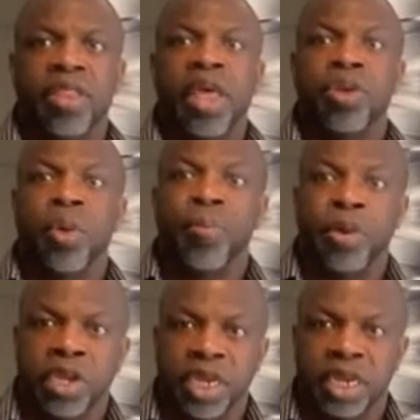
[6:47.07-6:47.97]
that your
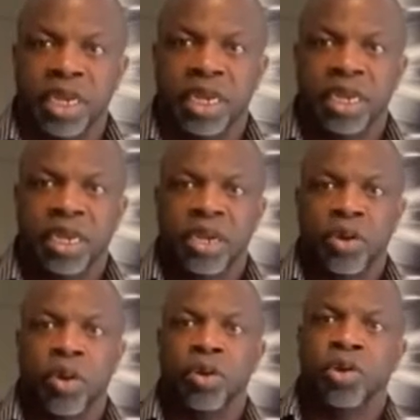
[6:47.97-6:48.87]
body
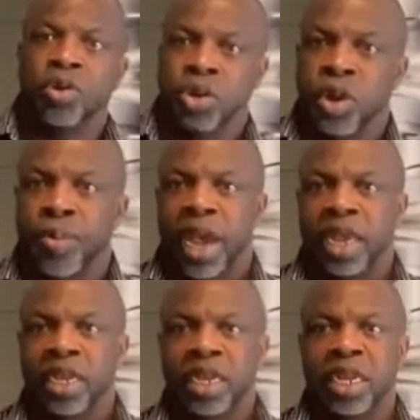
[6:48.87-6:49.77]
controls your
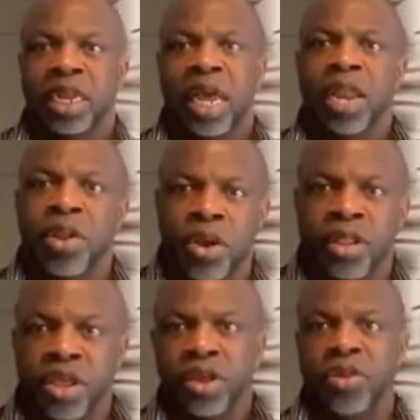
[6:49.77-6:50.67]
mind and not
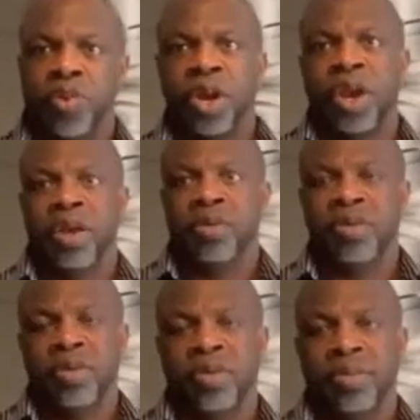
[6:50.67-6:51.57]
the other way around.
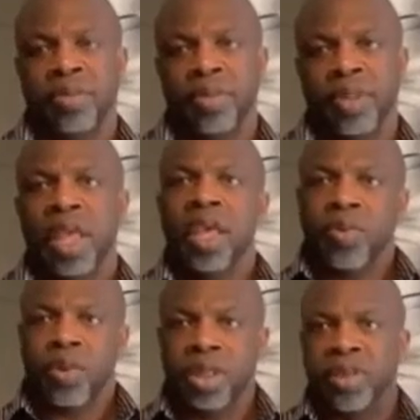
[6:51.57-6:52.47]

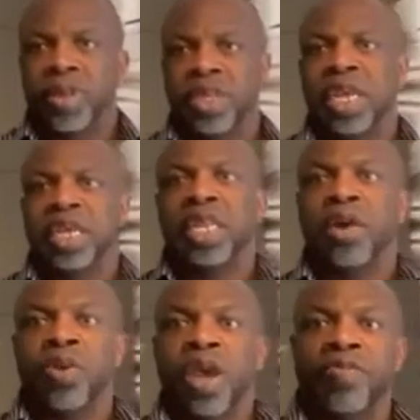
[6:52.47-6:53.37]
One of the mistakes
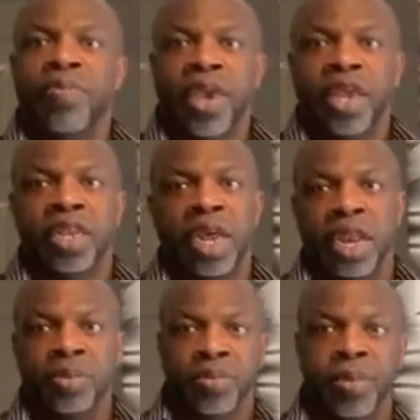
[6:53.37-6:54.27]
that we have made, and
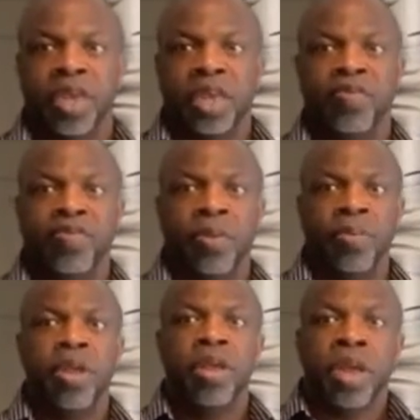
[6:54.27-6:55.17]
I'm speaking
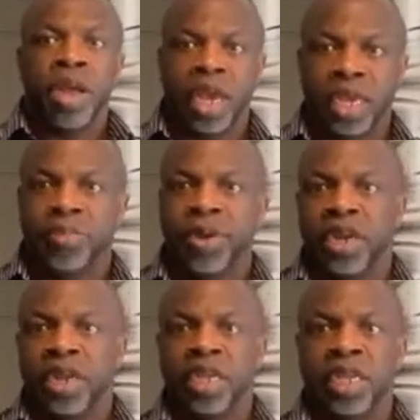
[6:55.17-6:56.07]
from
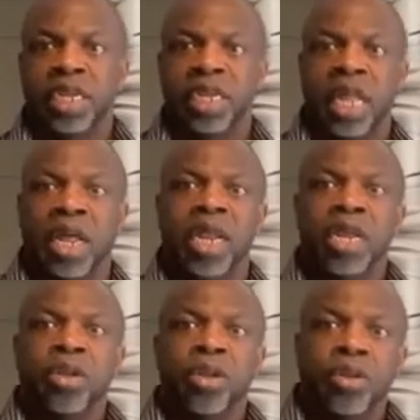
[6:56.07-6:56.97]
experience, is that
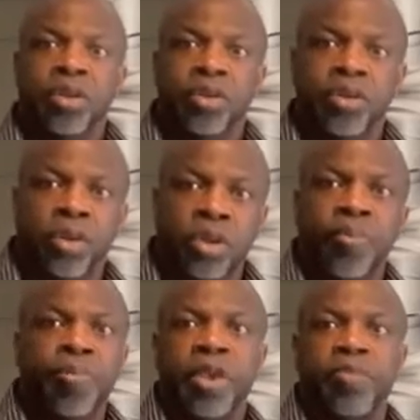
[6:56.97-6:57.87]

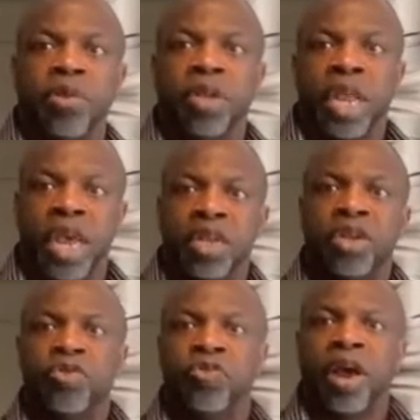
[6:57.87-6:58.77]
some people
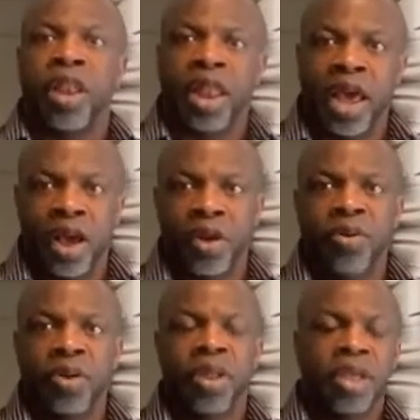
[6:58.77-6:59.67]
tend to allow
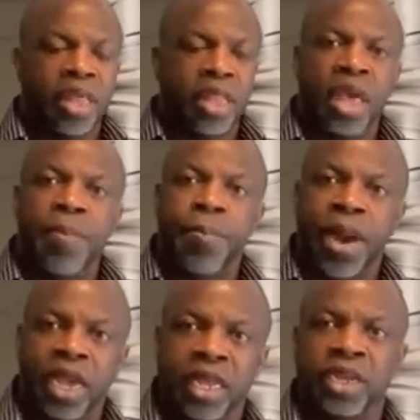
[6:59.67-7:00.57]
their
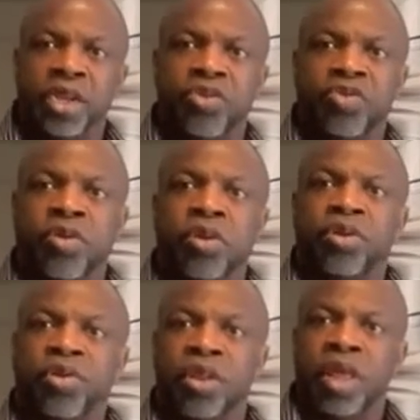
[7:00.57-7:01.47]
minds to
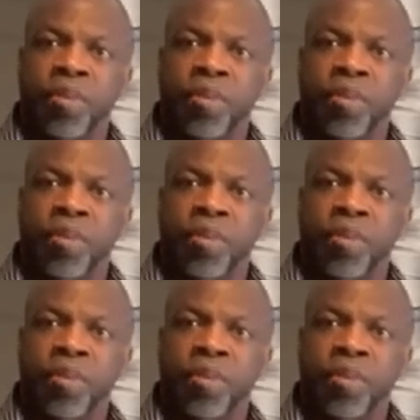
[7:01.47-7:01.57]
control their